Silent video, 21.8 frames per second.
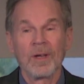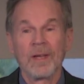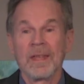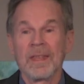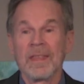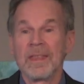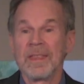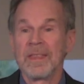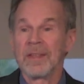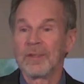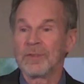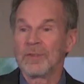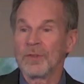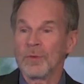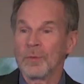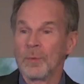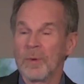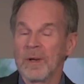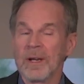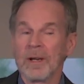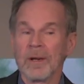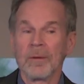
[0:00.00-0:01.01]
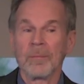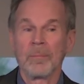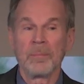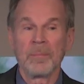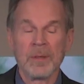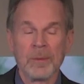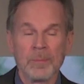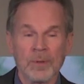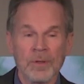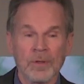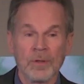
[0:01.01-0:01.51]
this is where
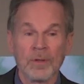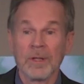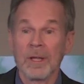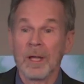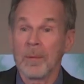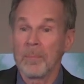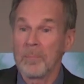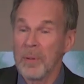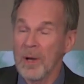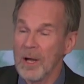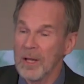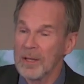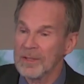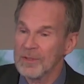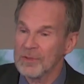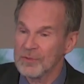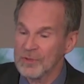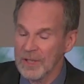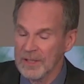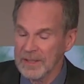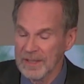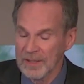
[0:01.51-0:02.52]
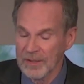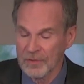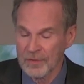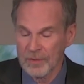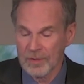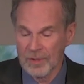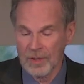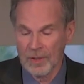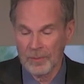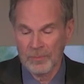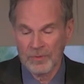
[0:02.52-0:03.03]
biblical apologetics
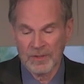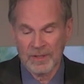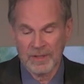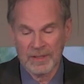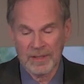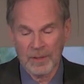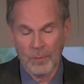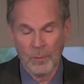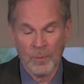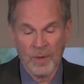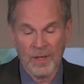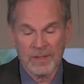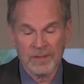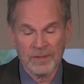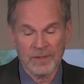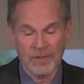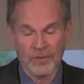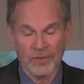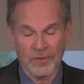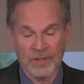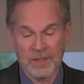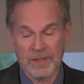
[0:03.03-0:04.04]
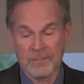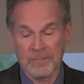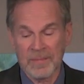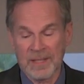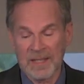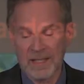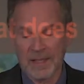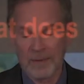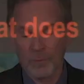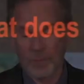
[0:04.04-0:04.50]
comes in. Now, what does that mean? What